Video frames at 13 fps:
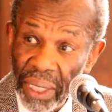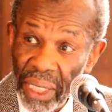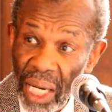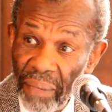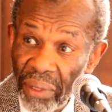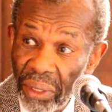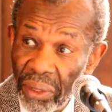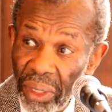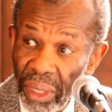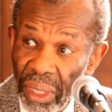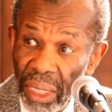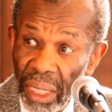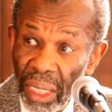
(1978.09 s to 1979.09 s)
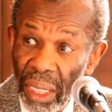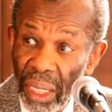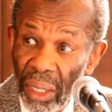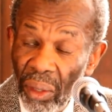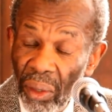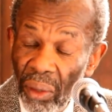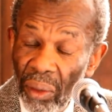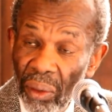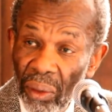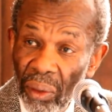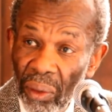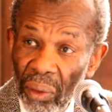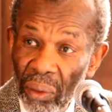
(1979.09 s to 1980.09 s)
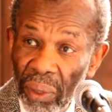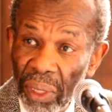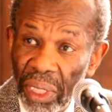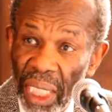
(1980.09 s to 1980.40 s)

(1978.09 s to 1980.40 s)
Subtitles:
Thompson was